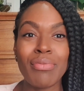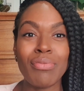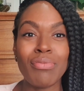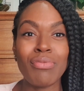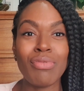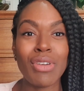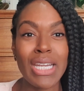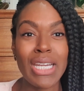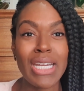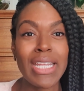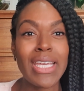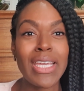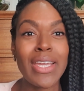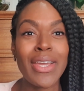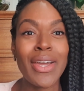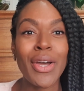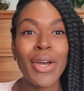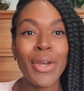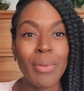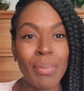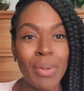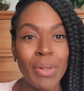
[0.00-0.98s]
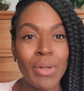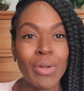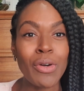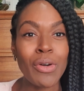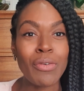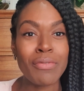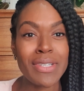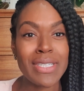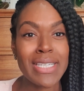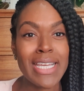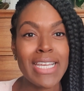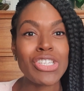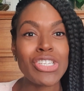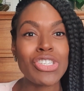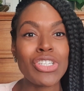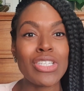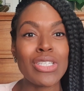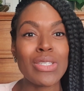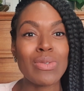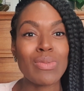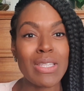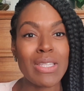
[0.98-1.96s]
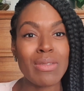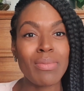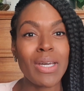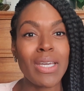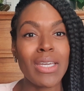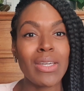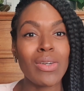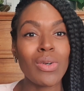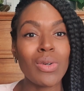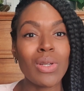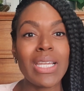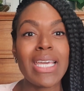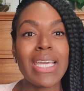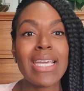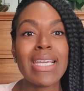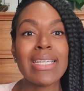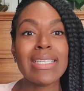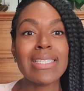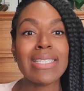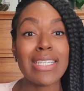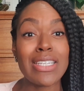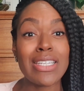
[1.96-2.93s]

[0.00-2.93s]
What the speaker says: really open conversations with my colleagues in